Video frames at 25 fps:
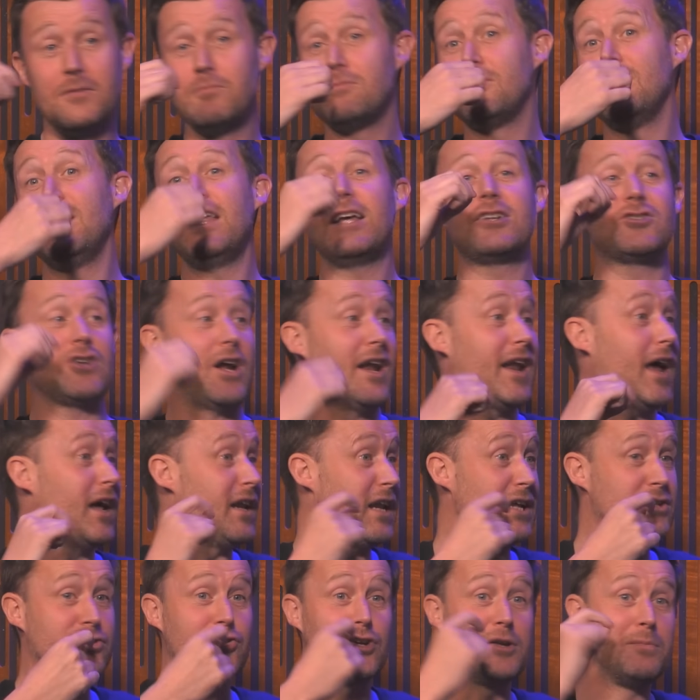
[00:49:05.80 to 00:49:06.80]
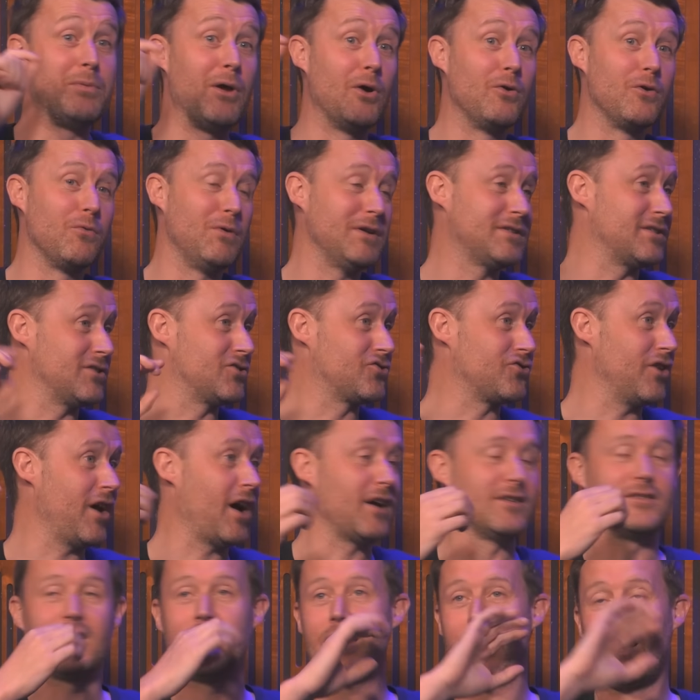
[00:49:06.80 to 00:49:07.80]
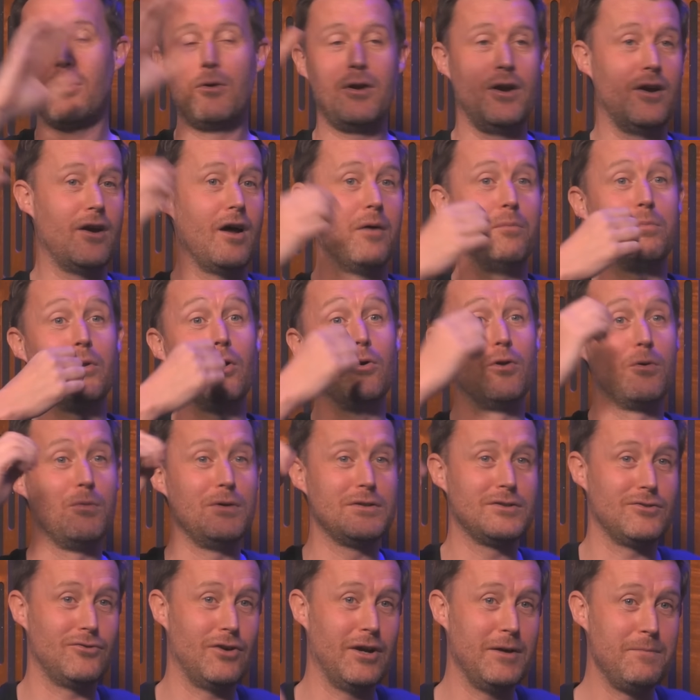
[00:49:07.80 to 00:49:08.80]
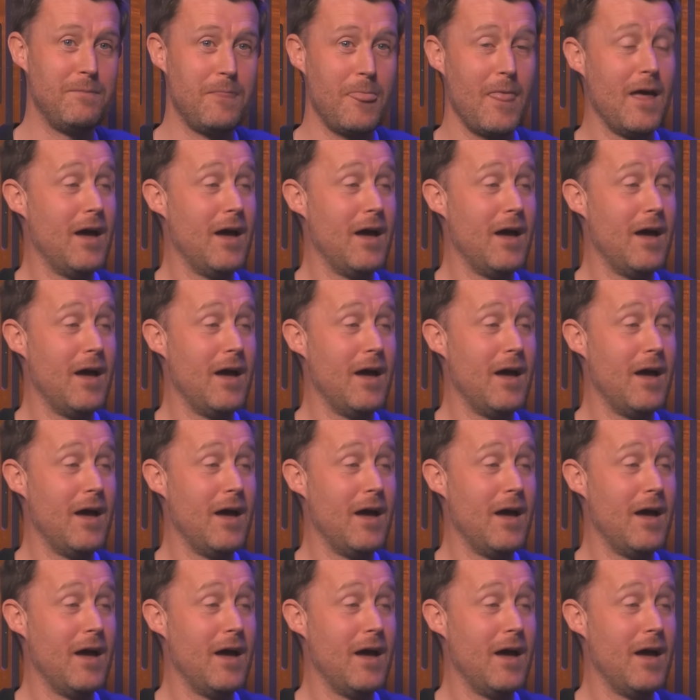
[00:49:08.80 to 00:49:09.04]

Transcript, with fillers: So, and I literally blew the whistle straight. I said, get out of here now. Blew the whistle, right?